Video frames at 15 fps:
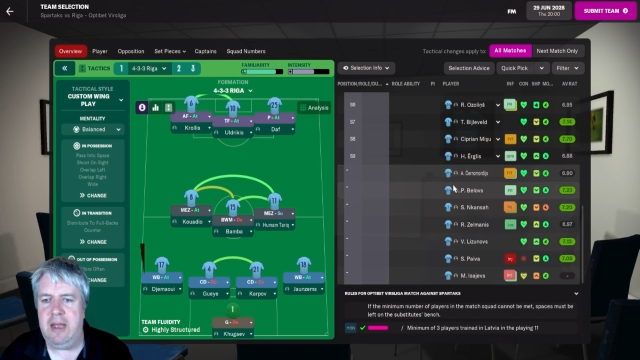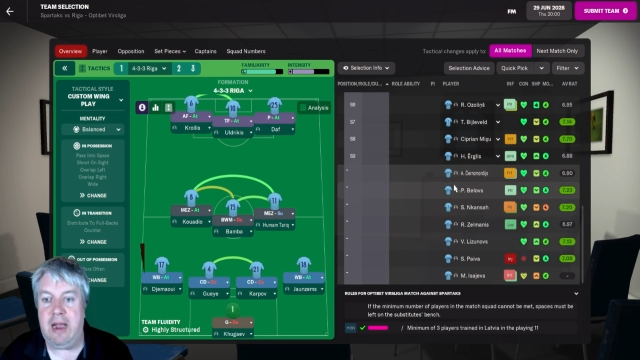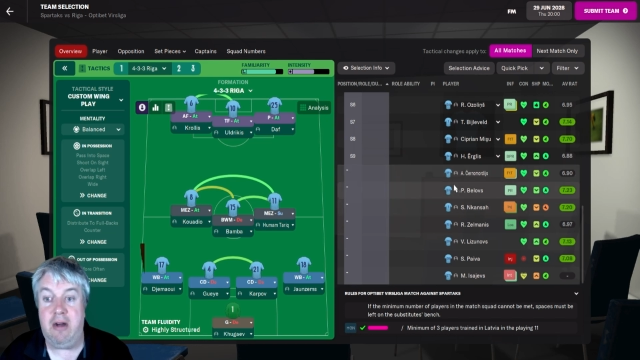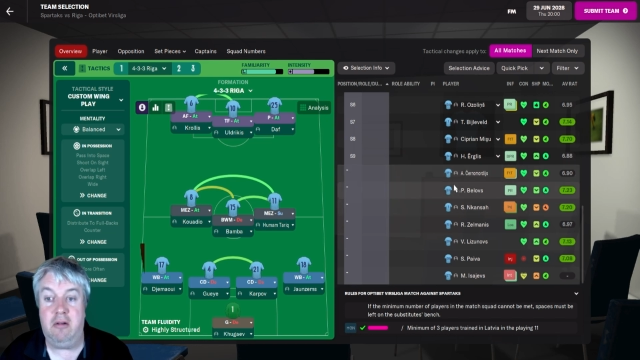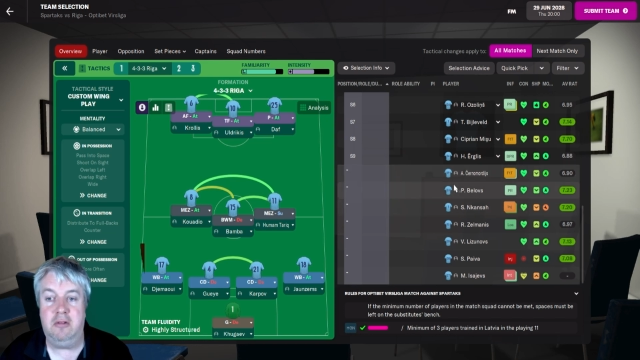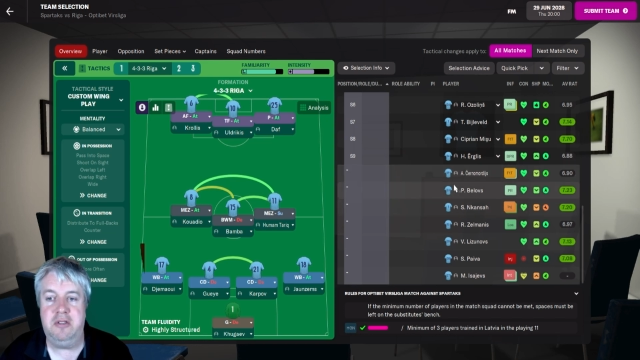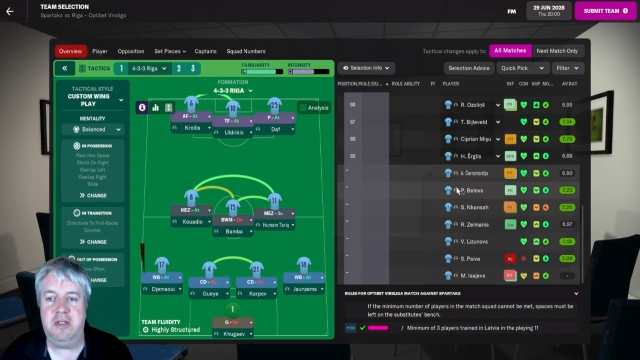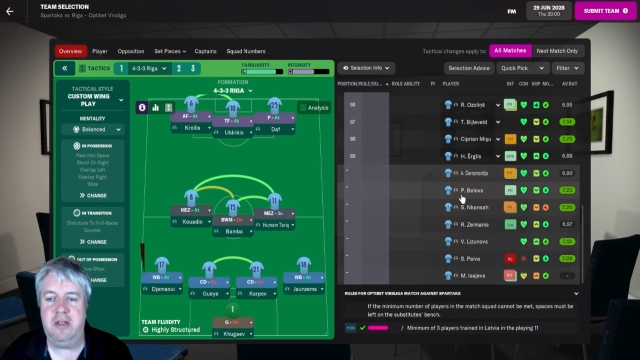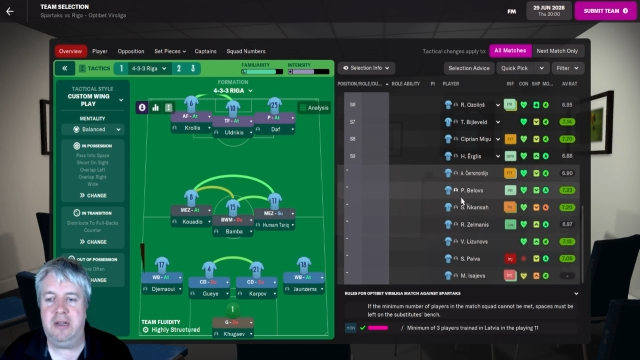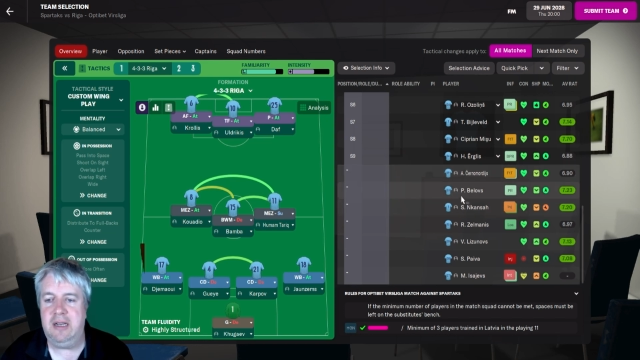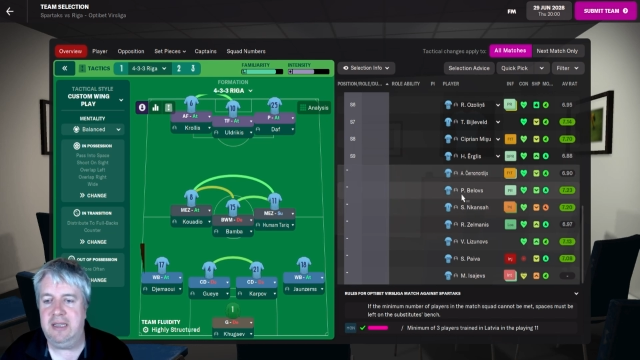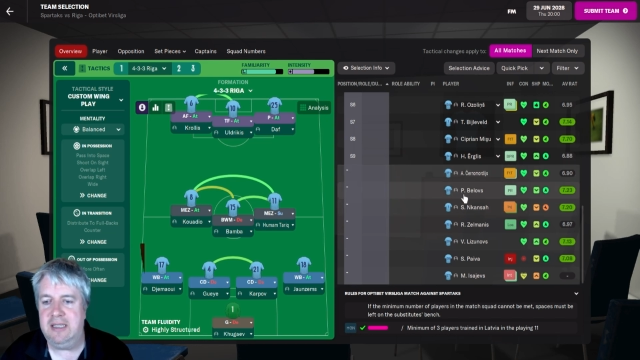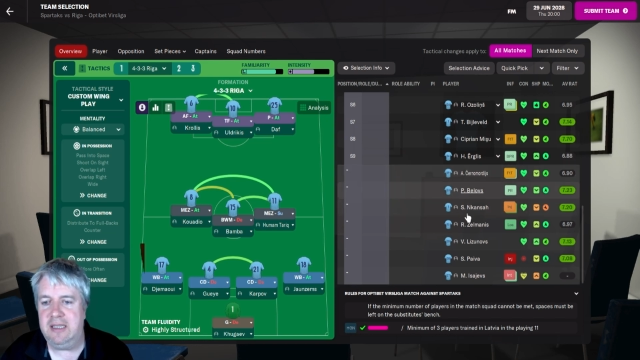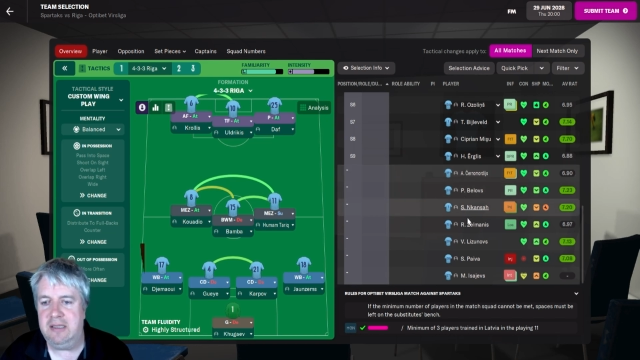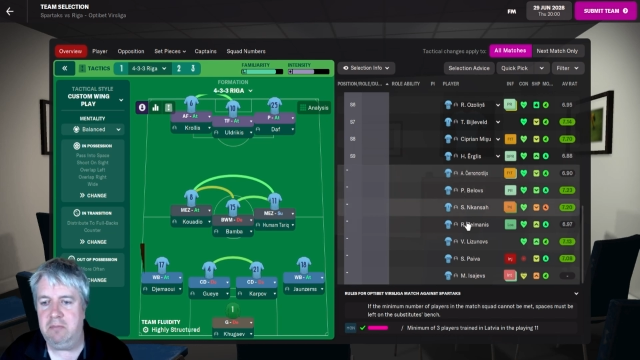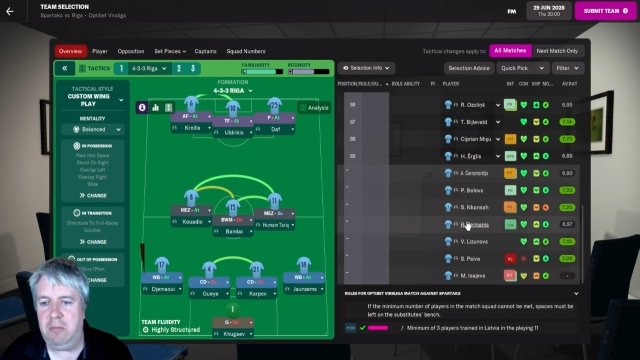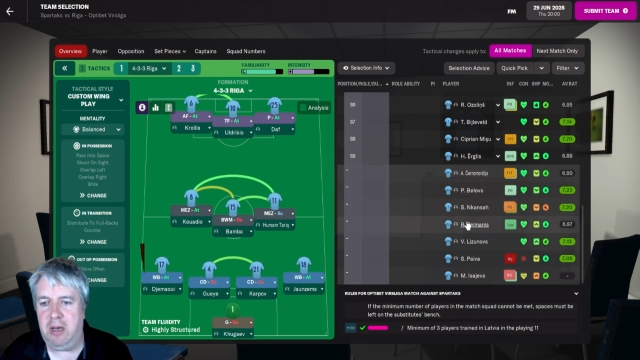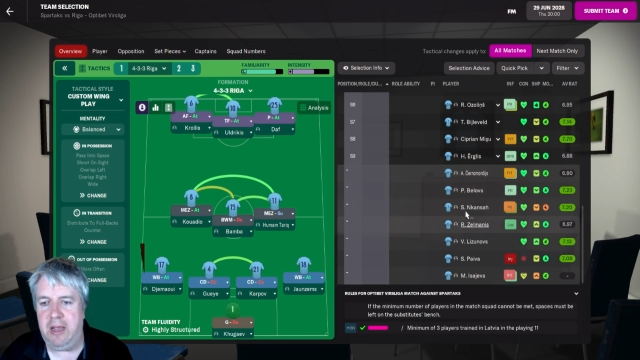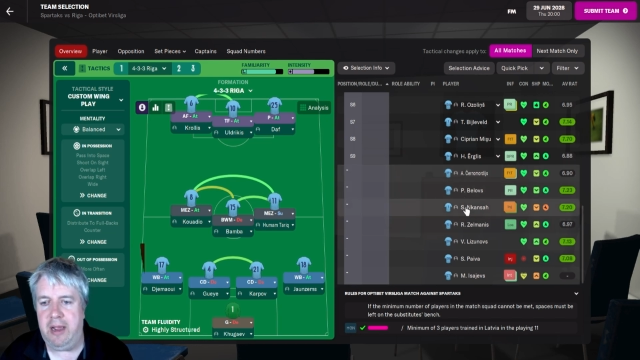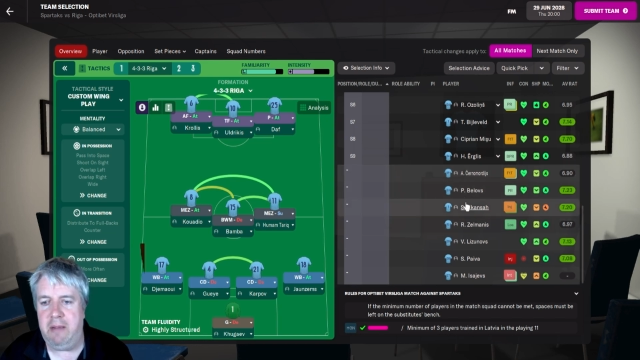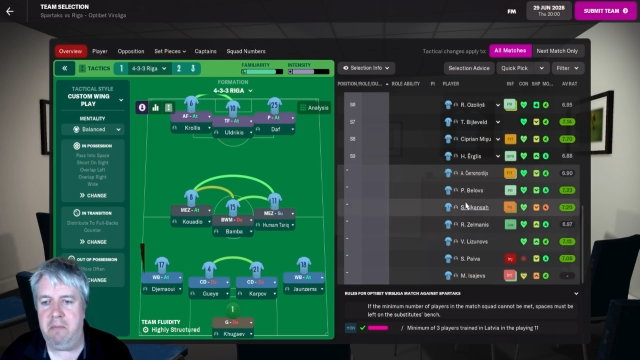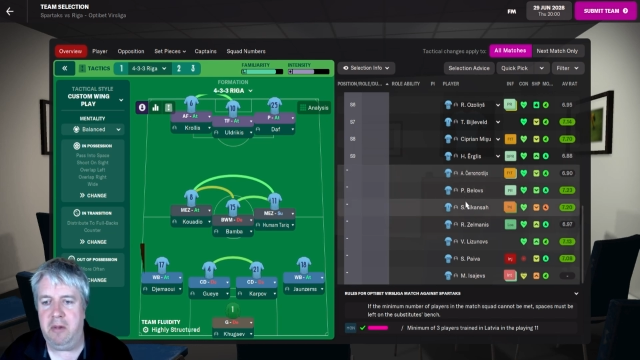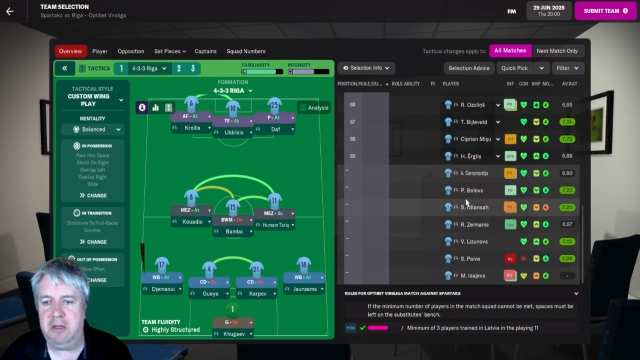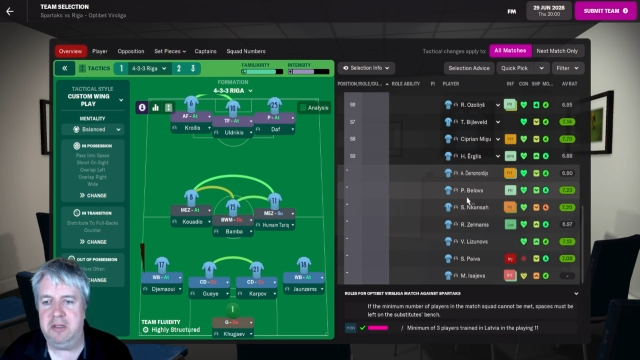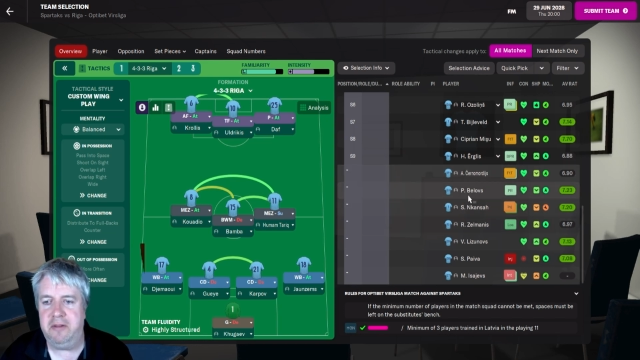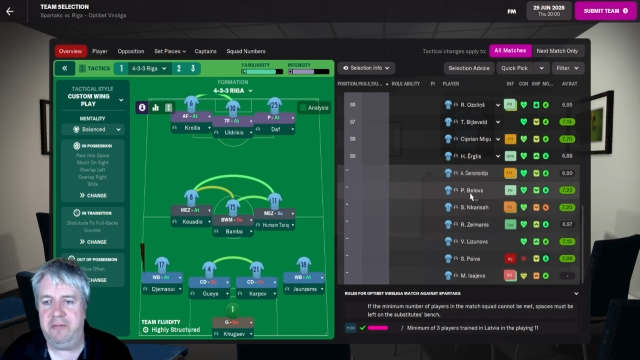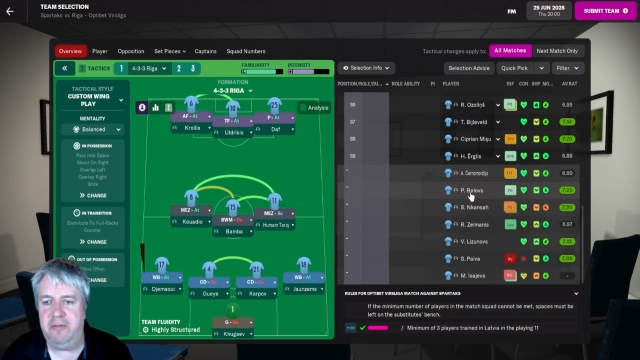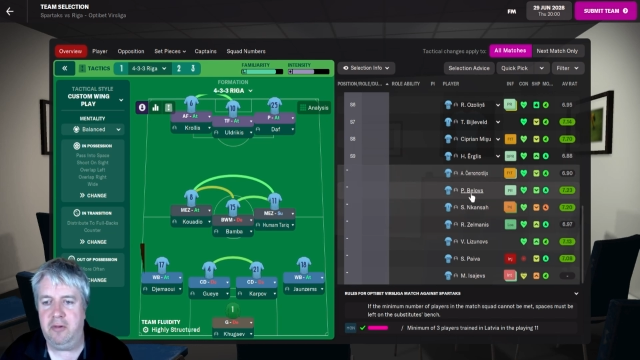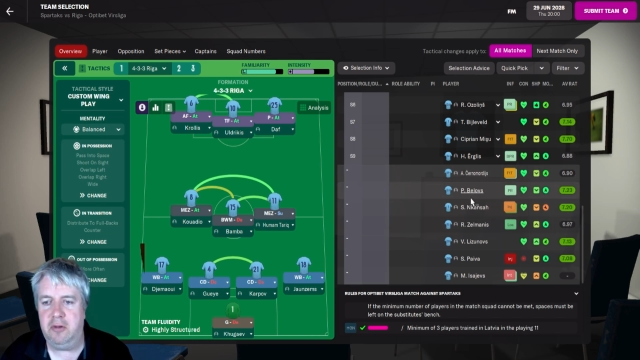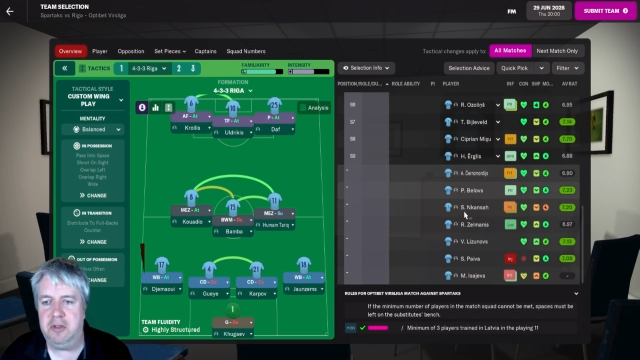Harold Zurglis isn't playing much,
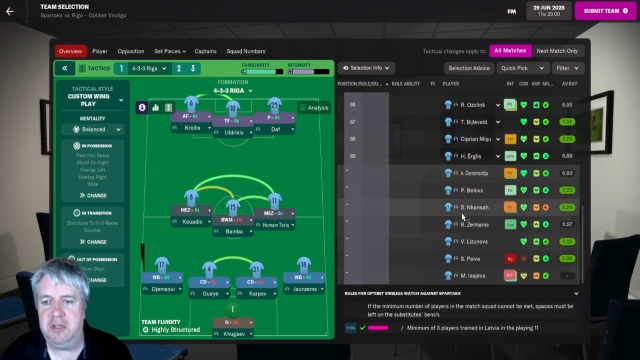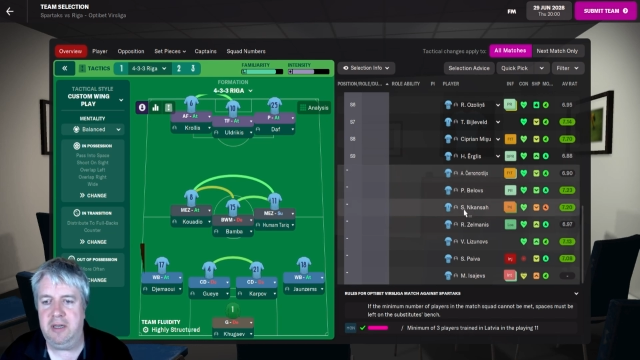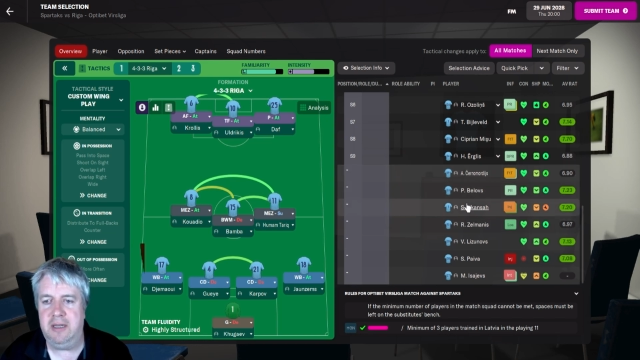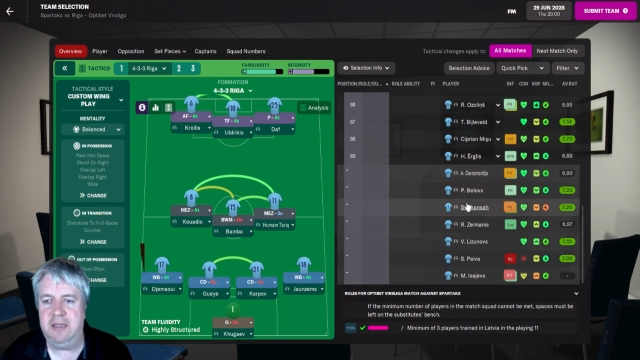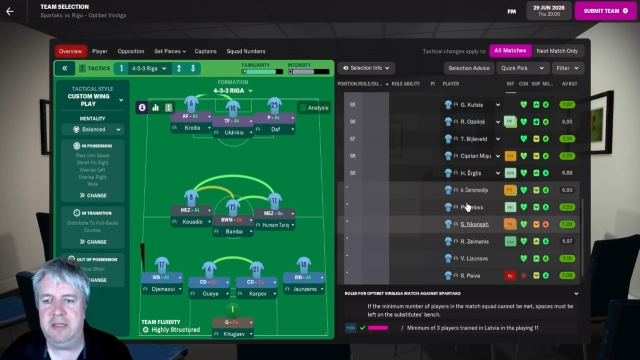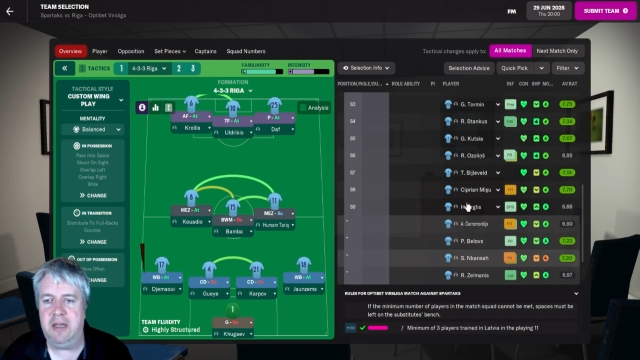unfortunately.